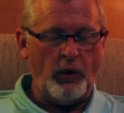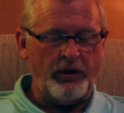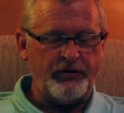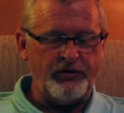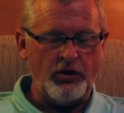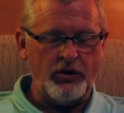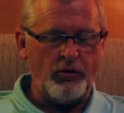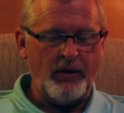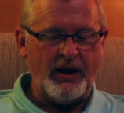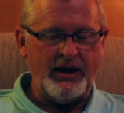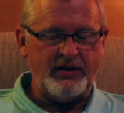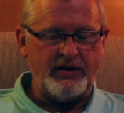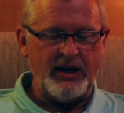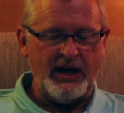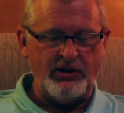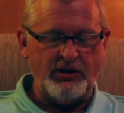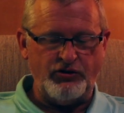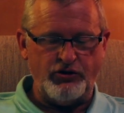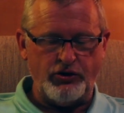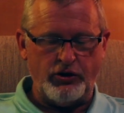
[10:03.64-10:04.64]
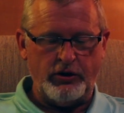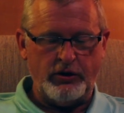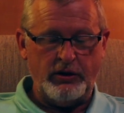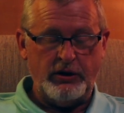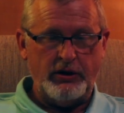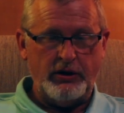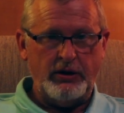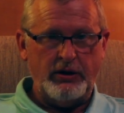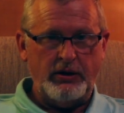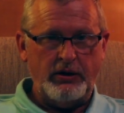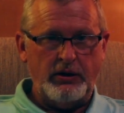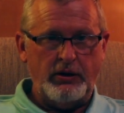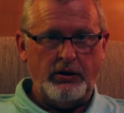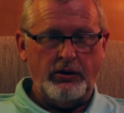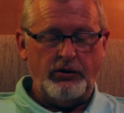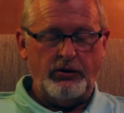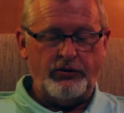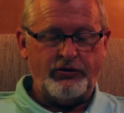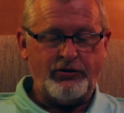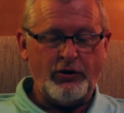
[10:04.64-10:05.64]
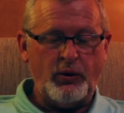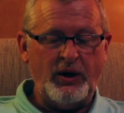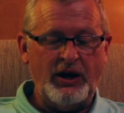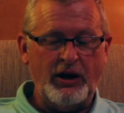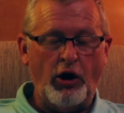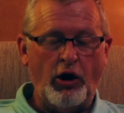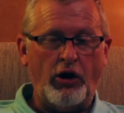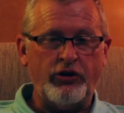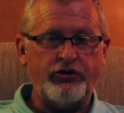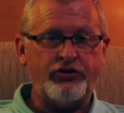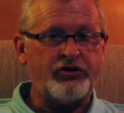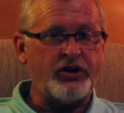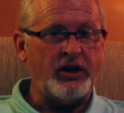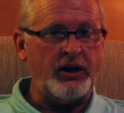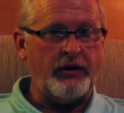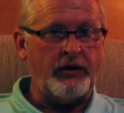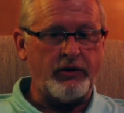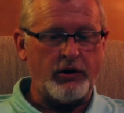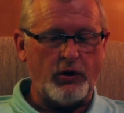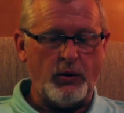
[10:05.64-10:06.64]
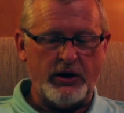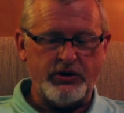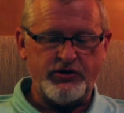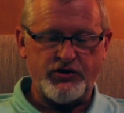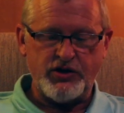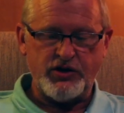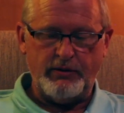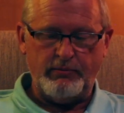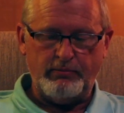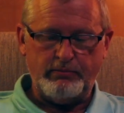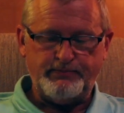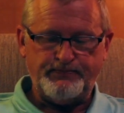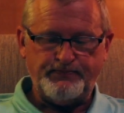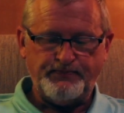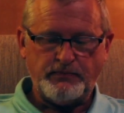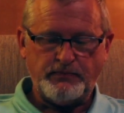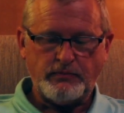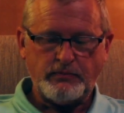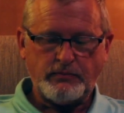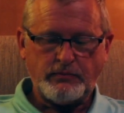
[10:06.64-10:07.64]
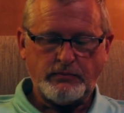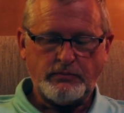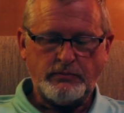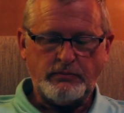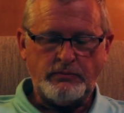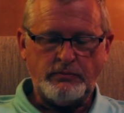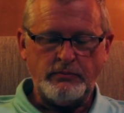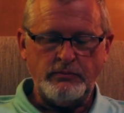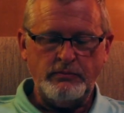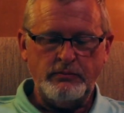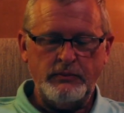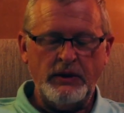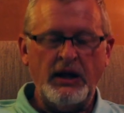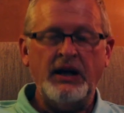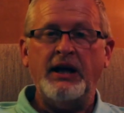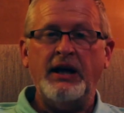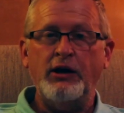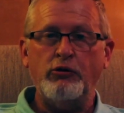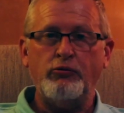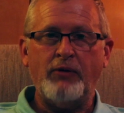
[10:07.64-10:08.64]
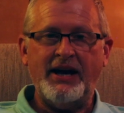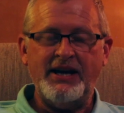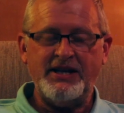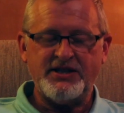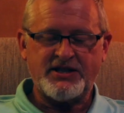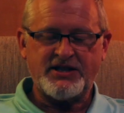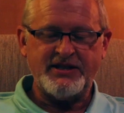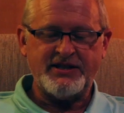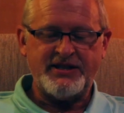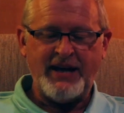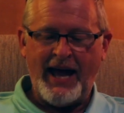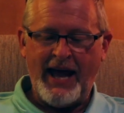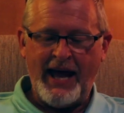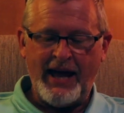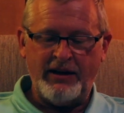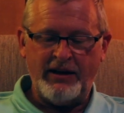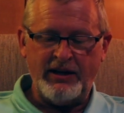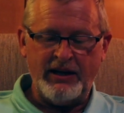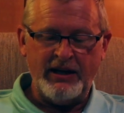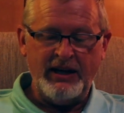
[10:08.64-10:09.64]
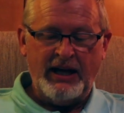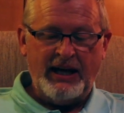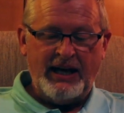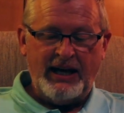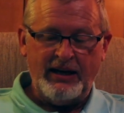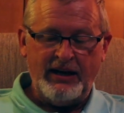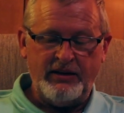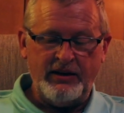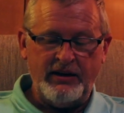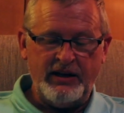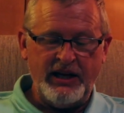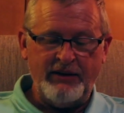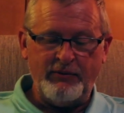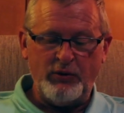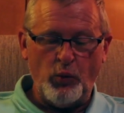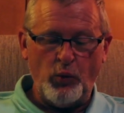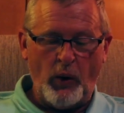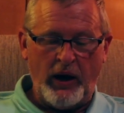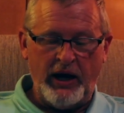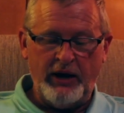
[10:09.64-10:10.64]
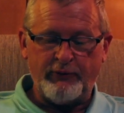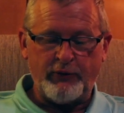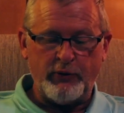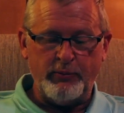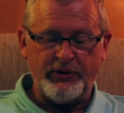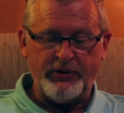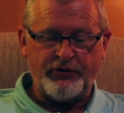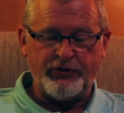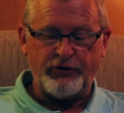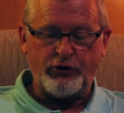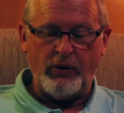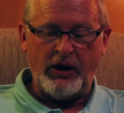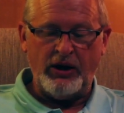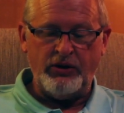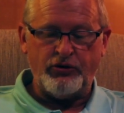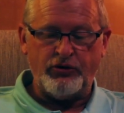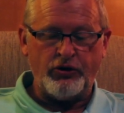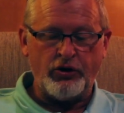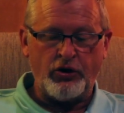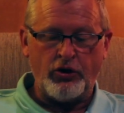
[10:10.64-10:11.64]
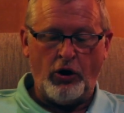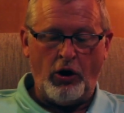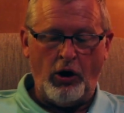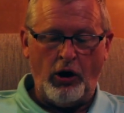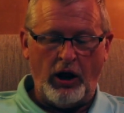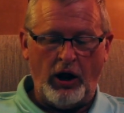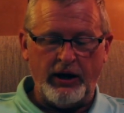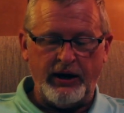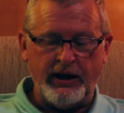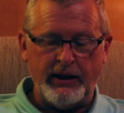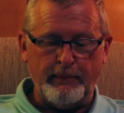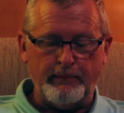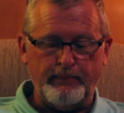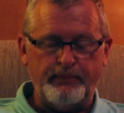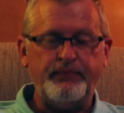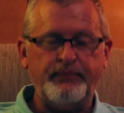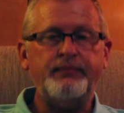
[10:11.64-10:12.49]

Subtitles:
was in great danger, so he launched another question. He raised his hand, and he didn't even wait for Mrs. Granger to call on him.